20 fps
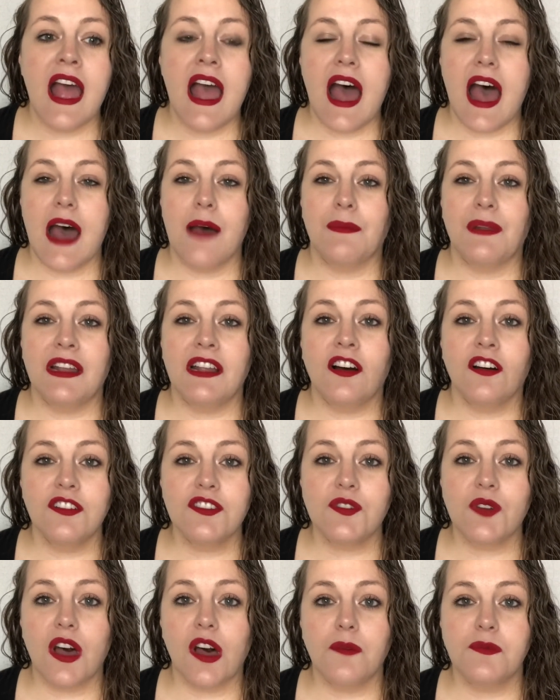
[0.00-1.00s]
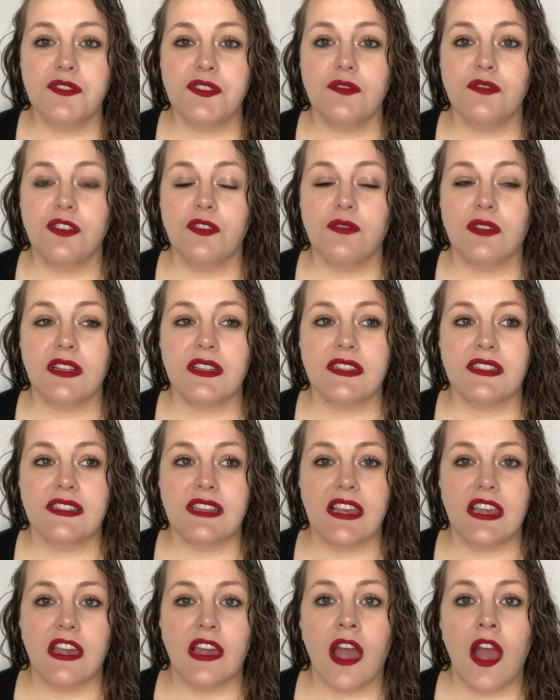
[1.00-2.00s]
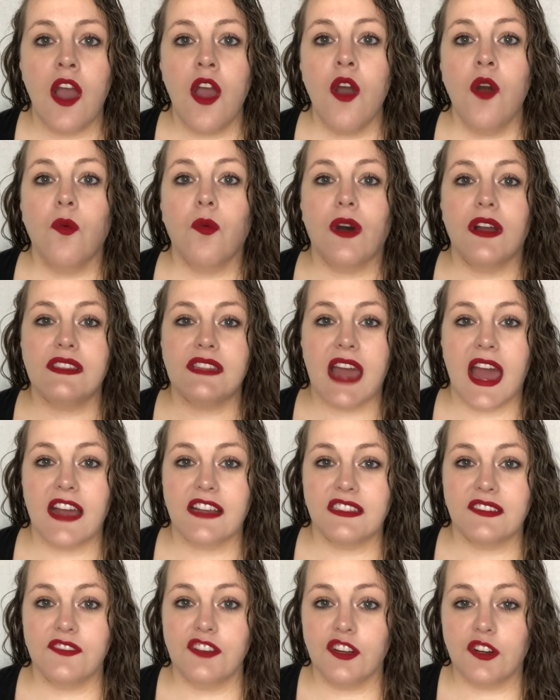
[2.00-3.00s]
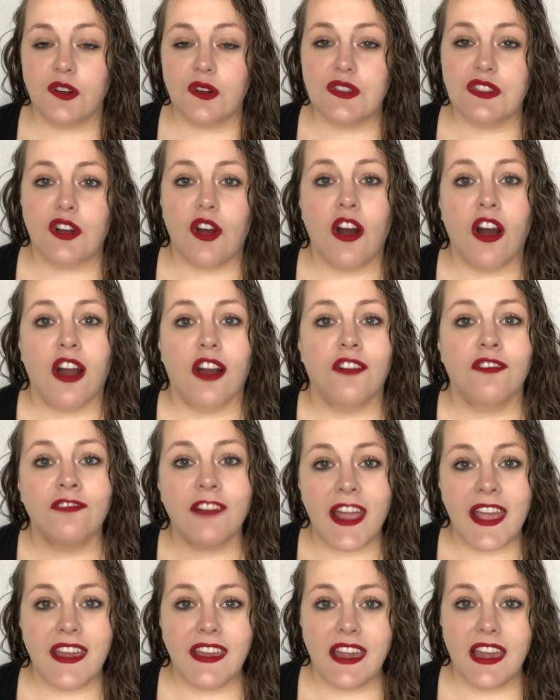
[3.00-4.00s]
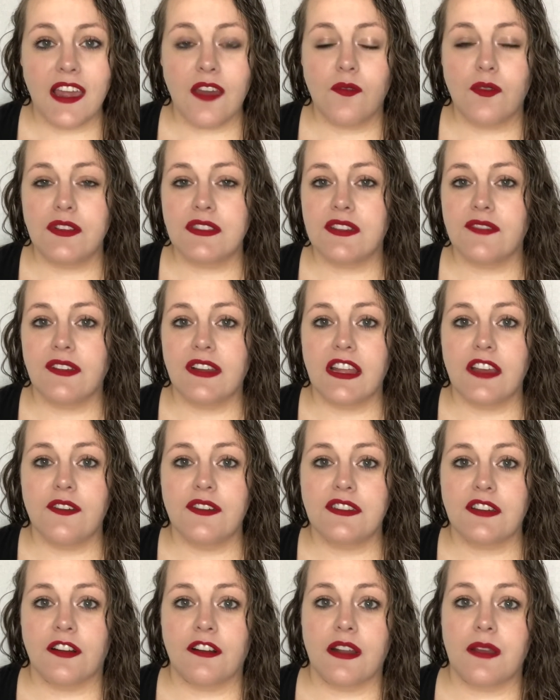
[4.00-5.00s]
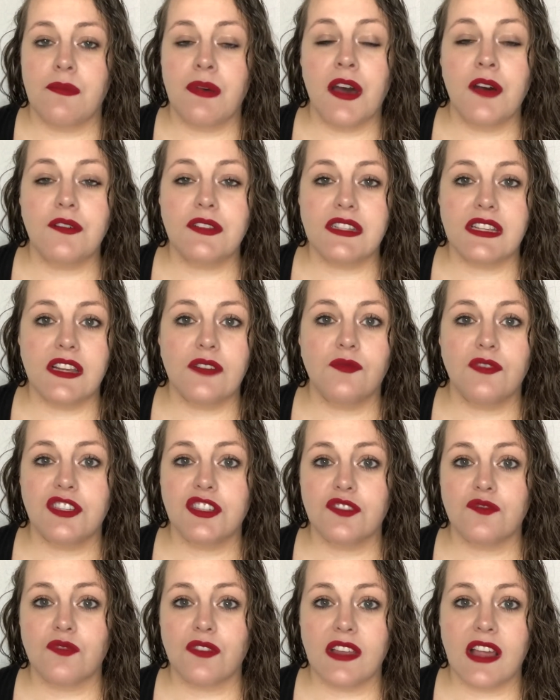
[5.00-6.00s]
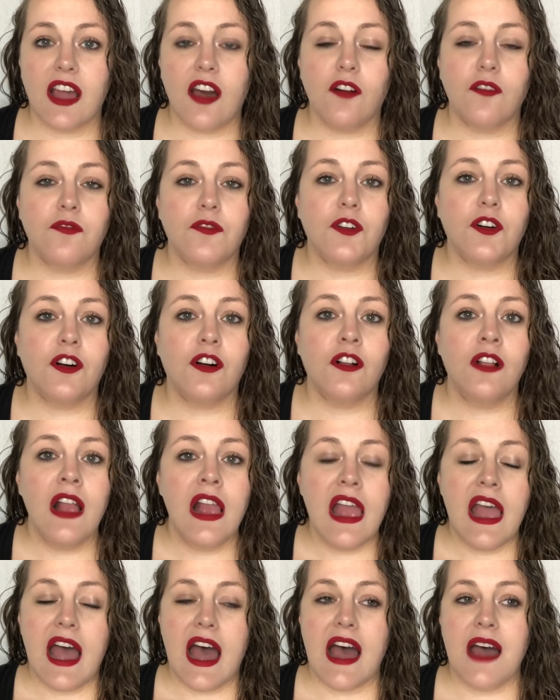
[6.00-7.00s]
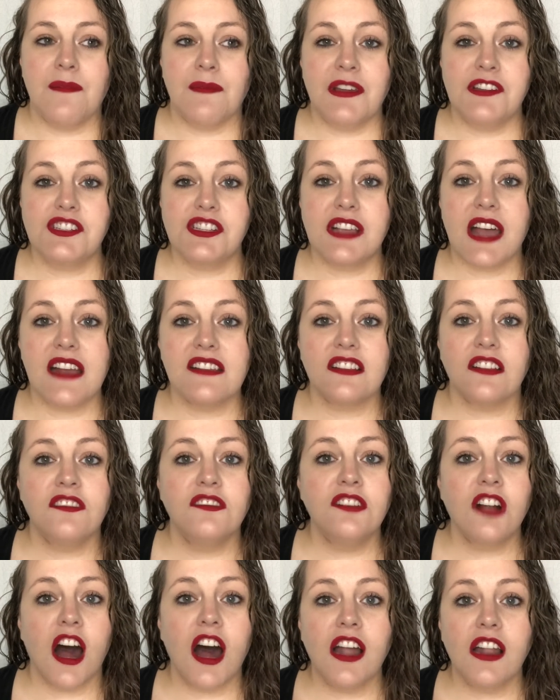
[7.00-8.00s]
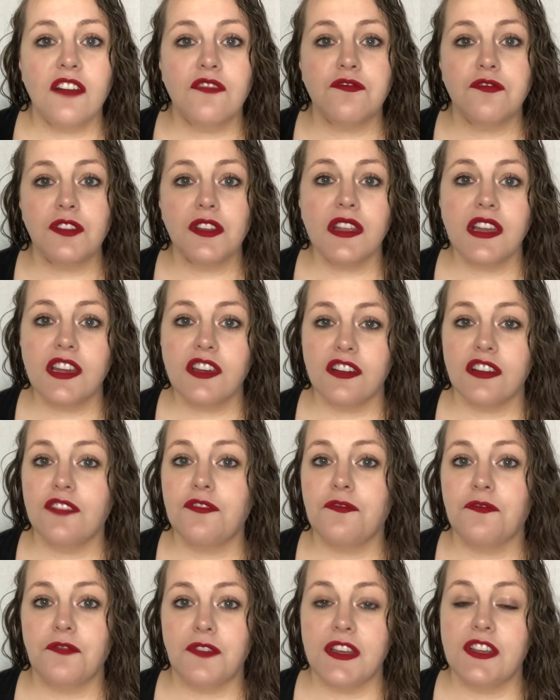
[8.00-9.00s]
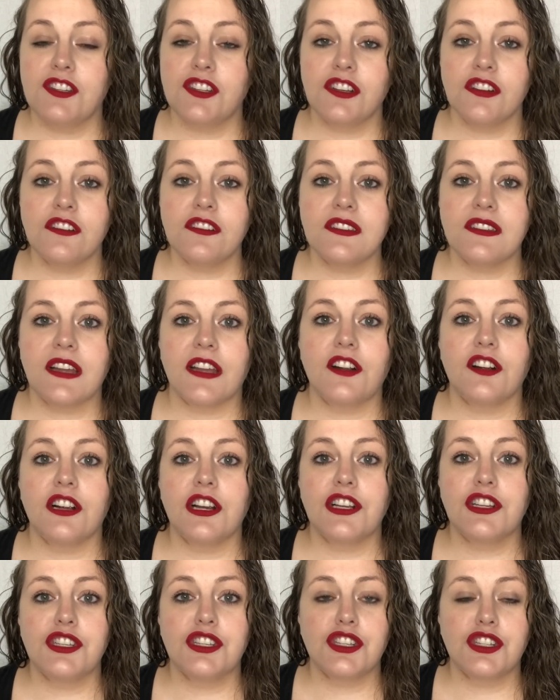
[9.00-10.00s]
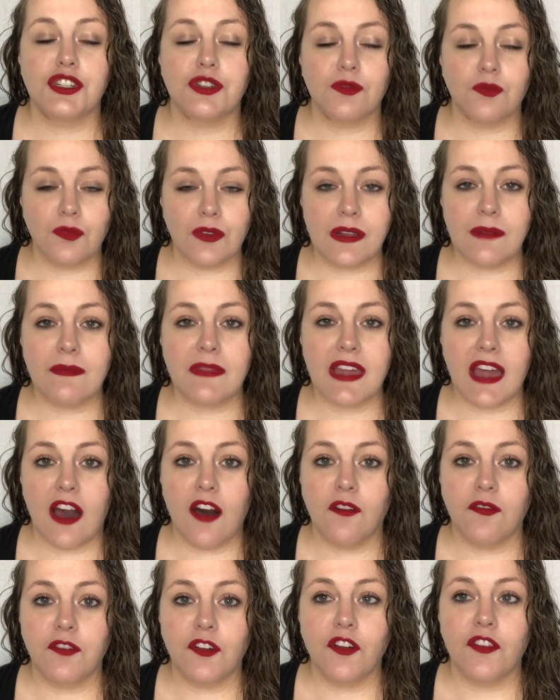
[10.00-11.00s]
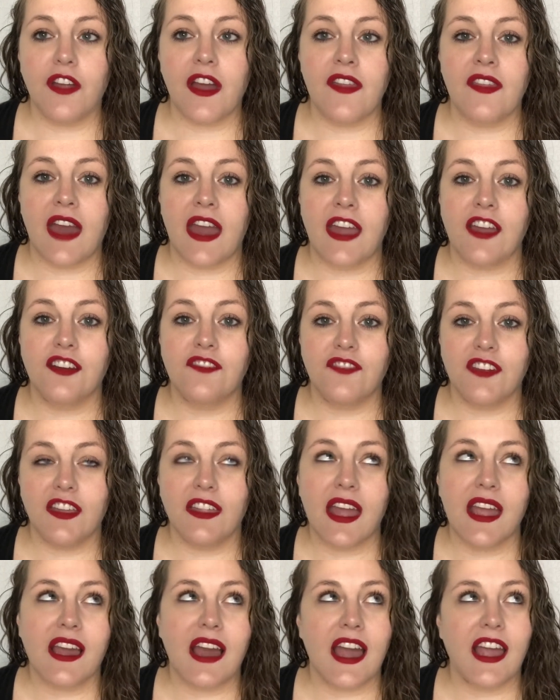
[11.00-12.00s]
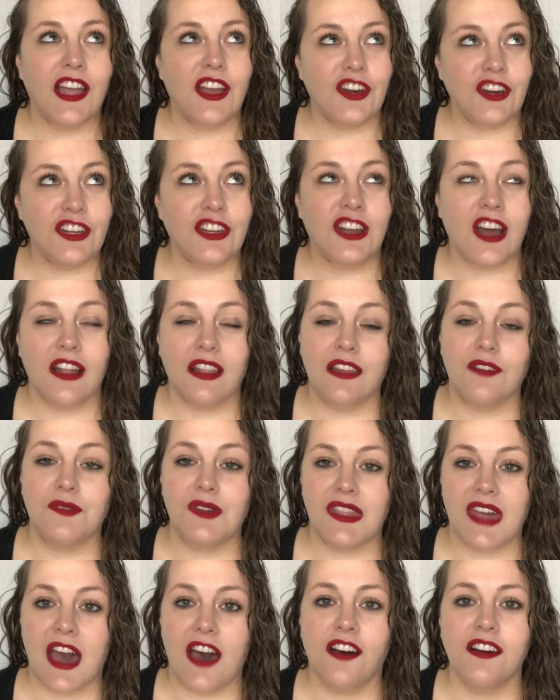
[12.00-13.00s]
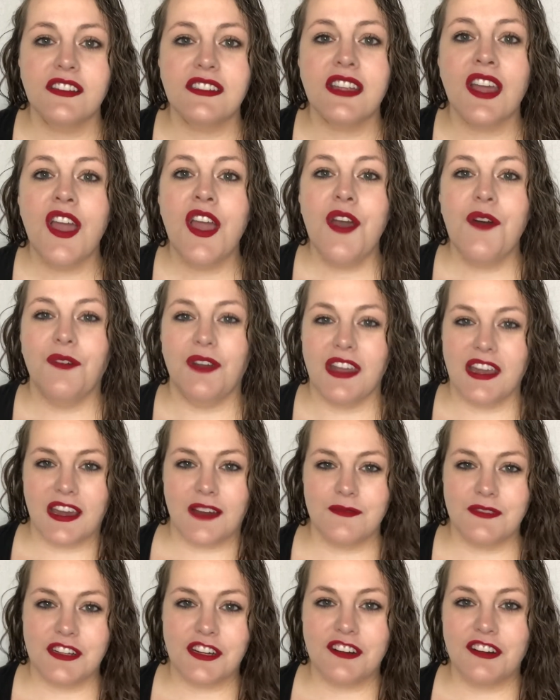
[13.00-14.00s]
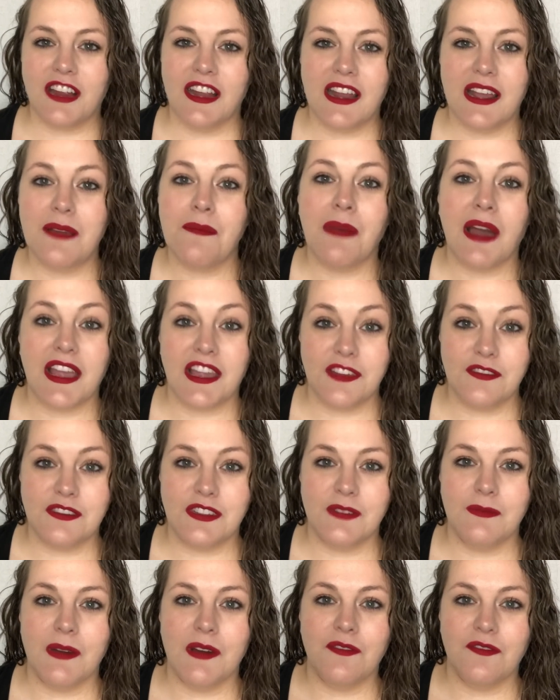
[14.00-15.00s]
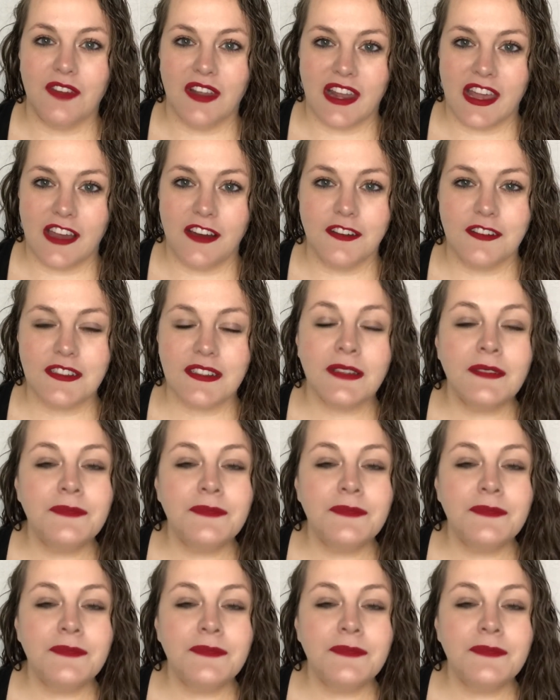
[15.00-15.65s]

Um, and it also helps you, you can see what tags of yours are ranking once a video is already posted, which is really helpful. Um, it just has a lot of really good features that are extremely helpful and I feel like I could not live without when it comes to creating my YouTube videos.